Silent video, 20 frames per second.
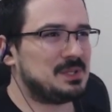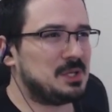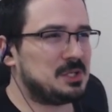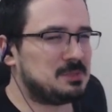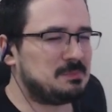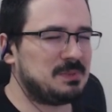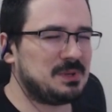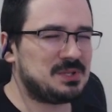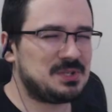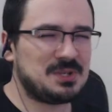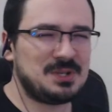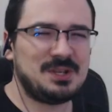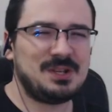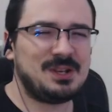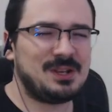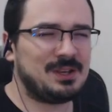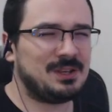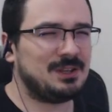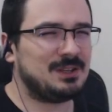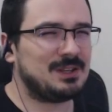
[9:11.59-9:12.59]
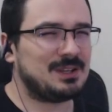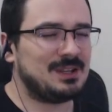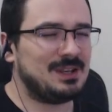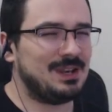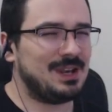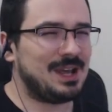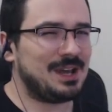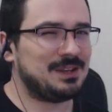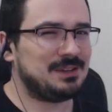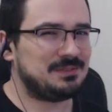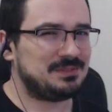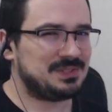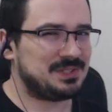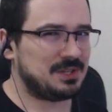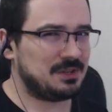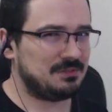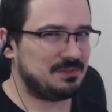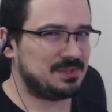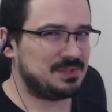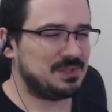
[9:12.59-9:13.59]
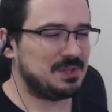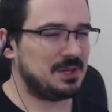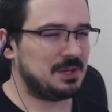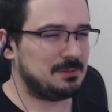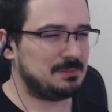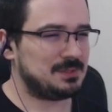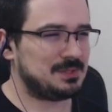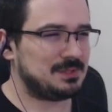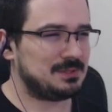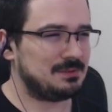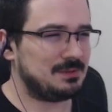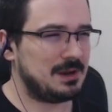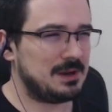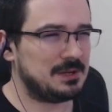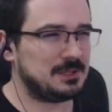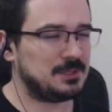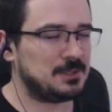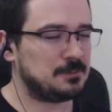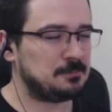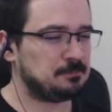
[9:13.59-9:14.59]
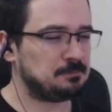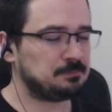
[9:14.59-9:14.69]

especially like live service games, right?